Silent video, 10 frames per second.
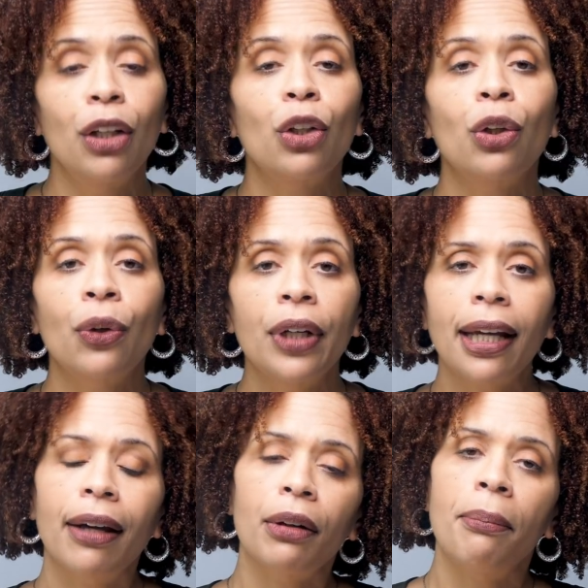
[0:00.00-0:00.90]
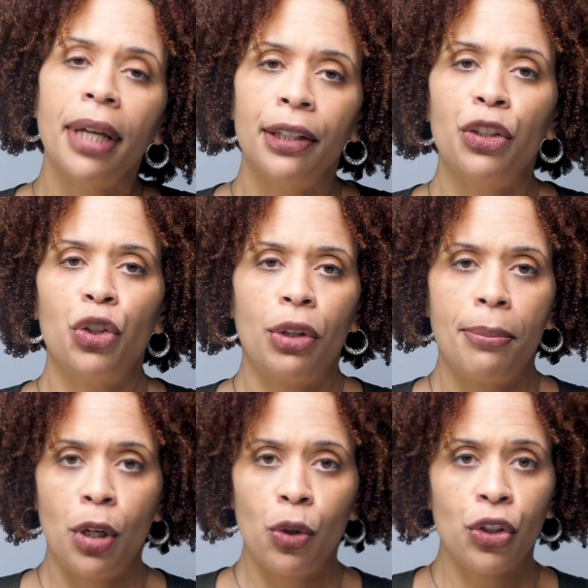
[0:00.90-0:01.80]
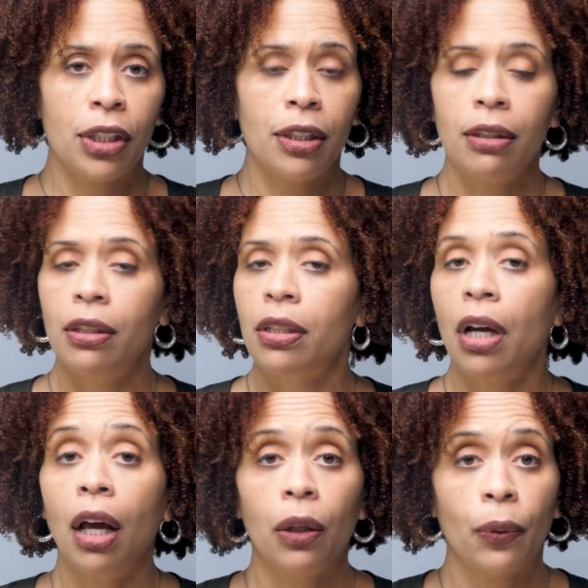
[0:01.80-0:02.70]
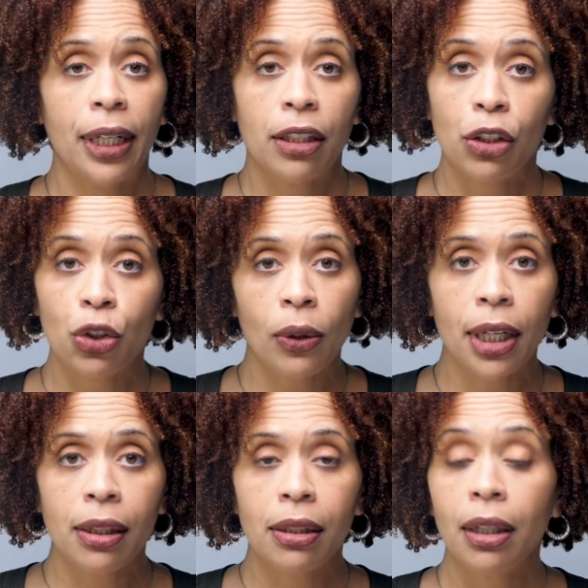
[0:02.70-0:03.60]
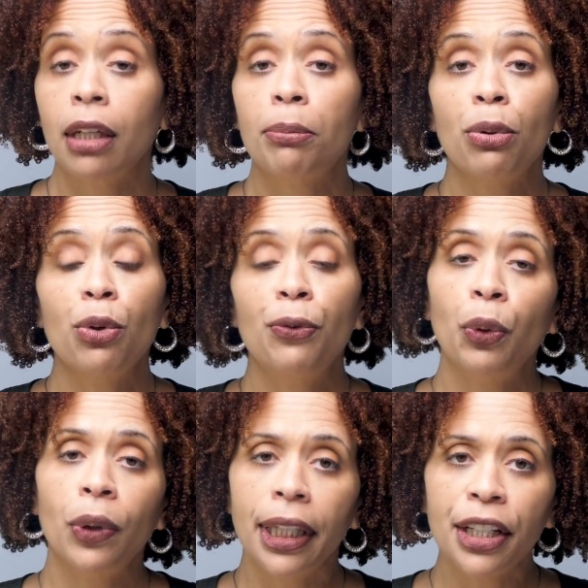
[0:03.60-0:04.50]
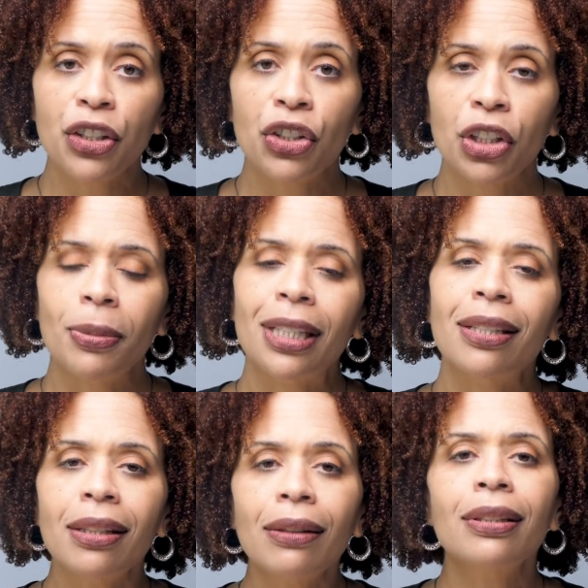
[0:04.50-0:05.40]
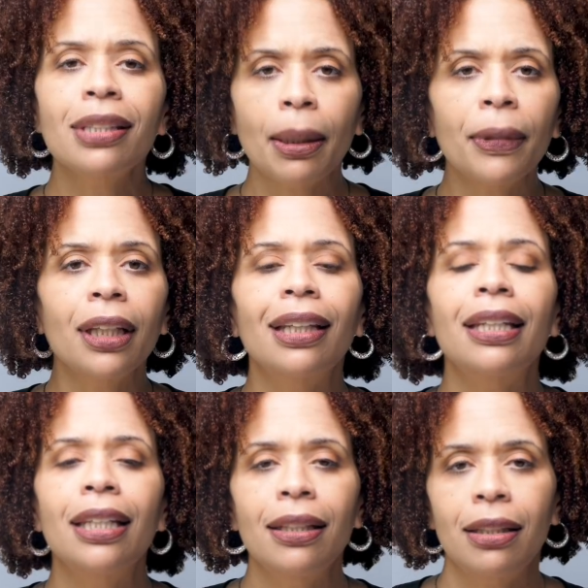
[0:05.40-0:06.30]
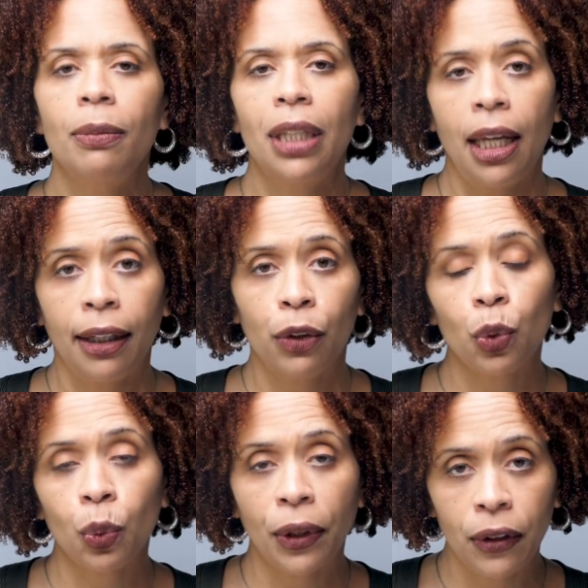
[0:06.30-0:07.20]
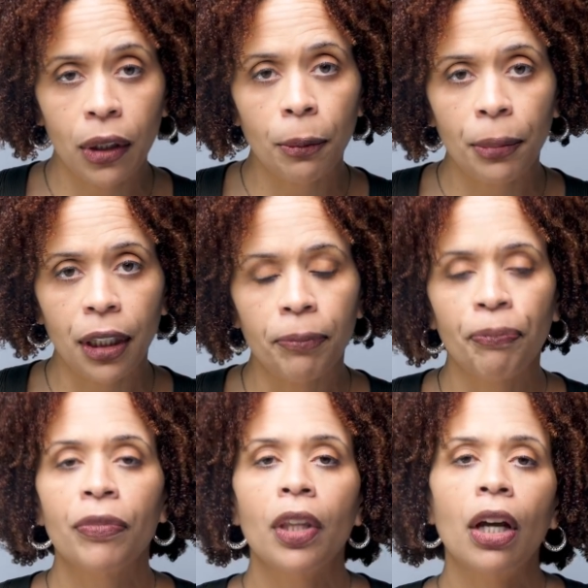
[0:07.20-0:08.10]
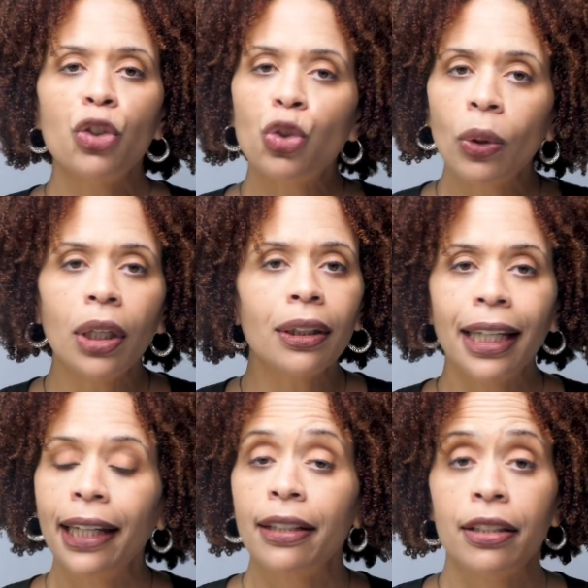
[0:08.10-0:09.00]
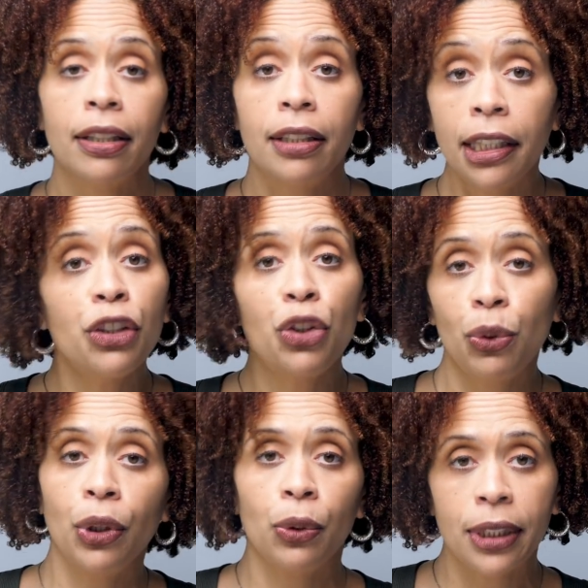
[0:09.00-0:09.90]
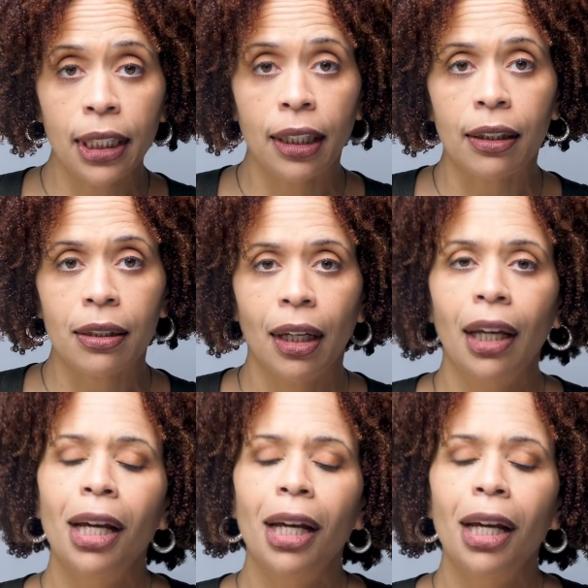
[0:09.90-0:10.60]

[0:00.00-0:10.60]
Learning how to manage your emotions, tolerate distress, and improve your relationships is still something that needs to be handled with therapy. A drug can't teach you those things.